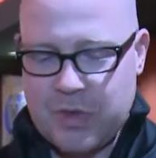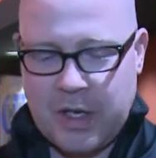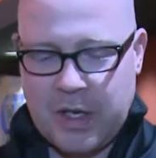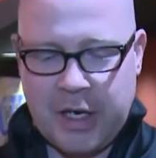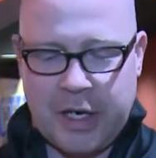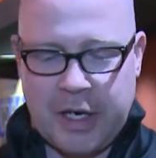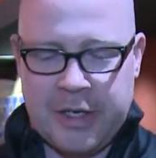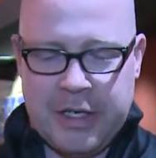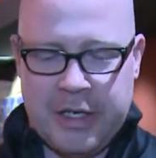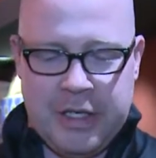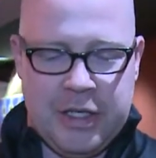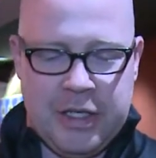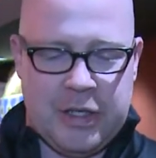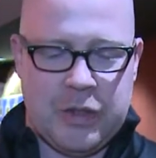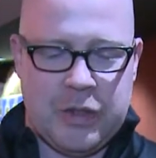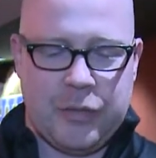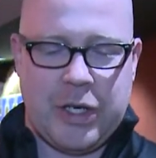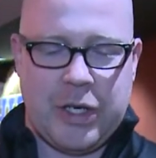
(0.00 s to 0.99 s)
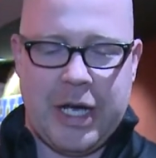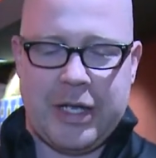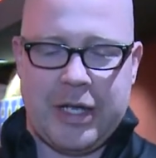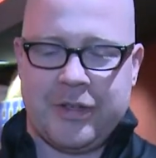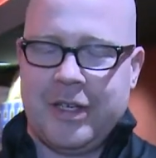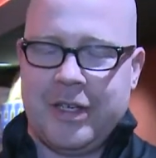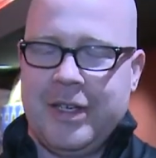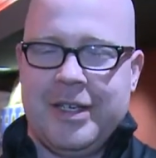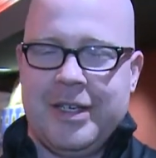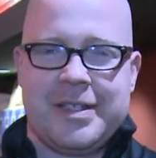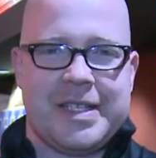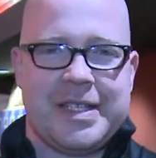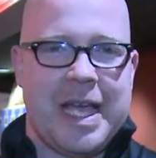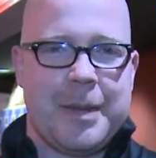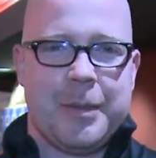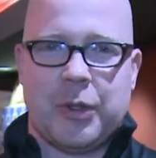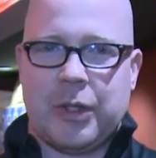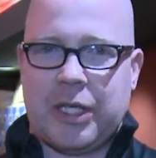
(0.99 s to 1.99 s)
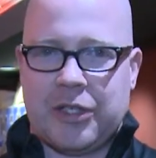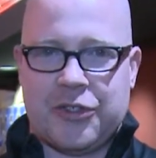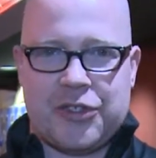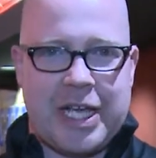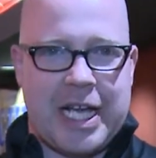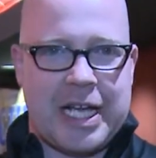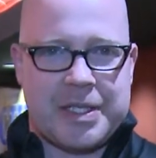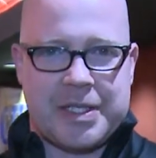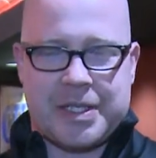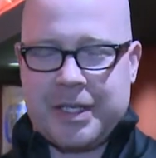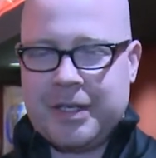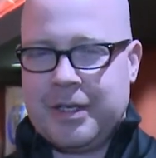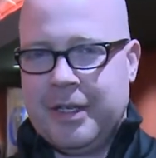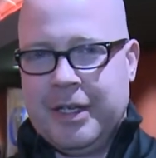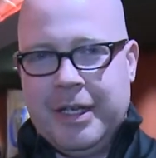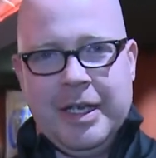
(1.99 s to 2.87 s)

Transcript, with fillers: Uh, you've got Samuel L. Jackson